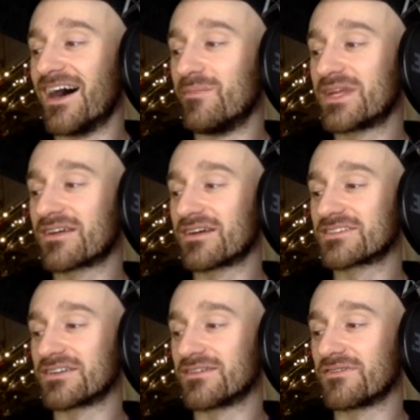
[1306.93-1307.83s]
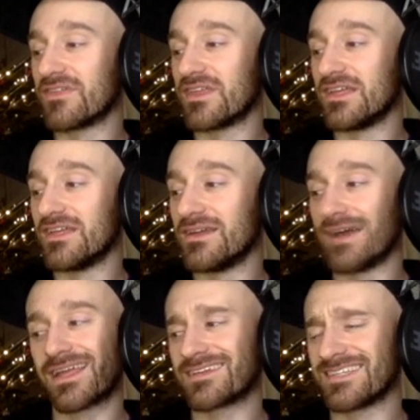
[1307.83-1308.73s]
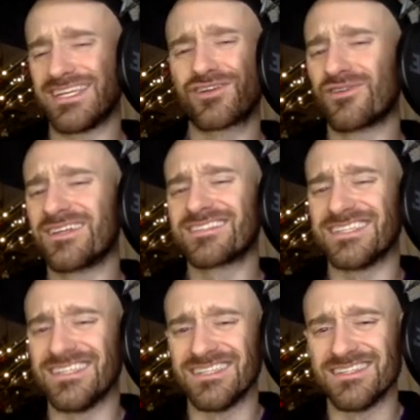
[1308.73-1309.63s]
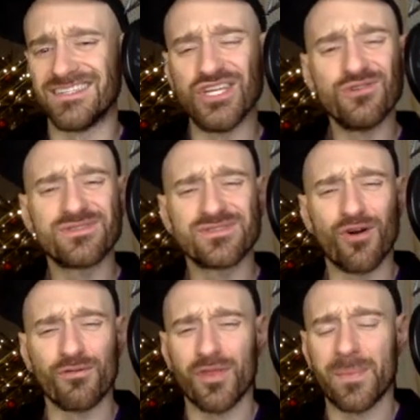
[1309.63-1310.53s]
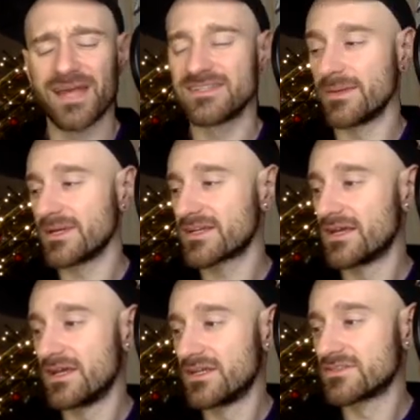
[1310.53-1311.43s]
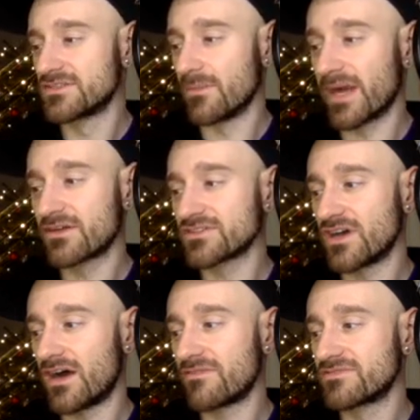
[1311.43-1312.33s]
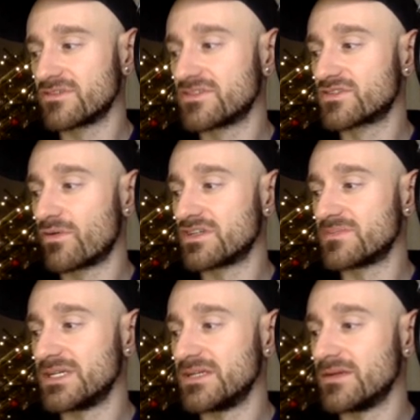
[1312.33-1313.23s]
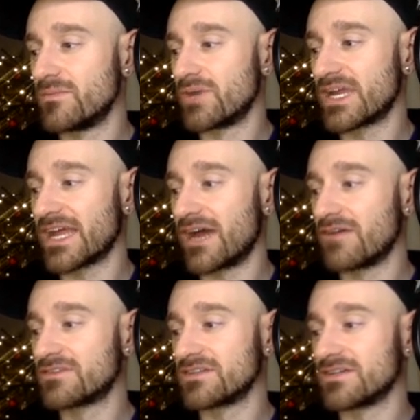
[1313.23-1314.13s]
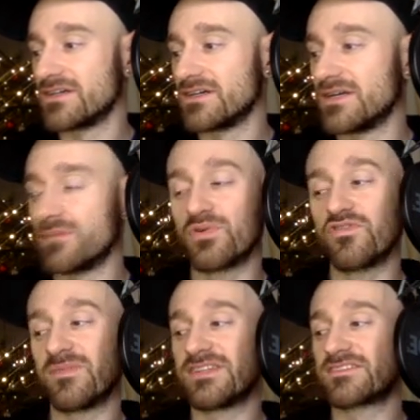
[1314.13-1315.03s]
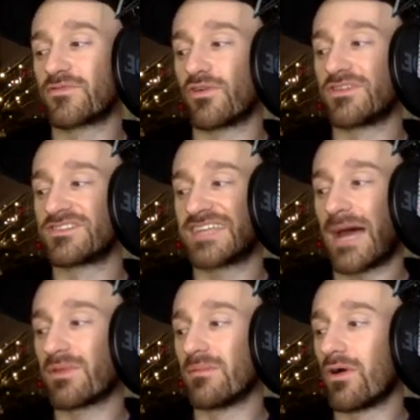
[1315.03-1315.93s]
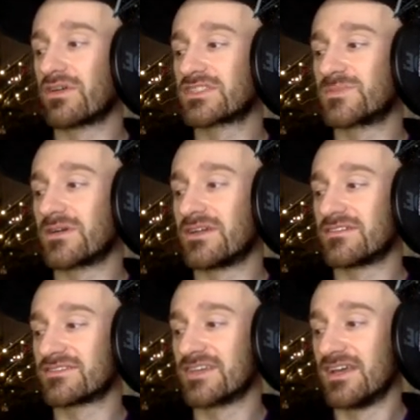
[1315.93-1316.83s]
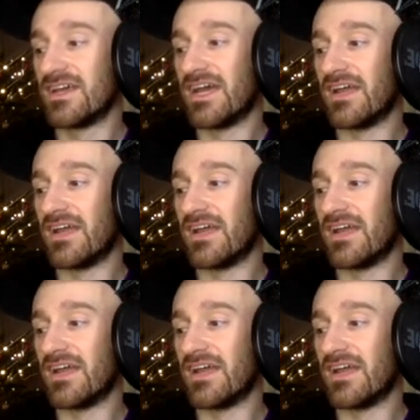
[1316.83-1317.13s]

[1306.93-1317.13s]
because of the, I guess, increase in use over the pandemic. So Microsoft is going to be bringing out improvements for its tablet mode experience, and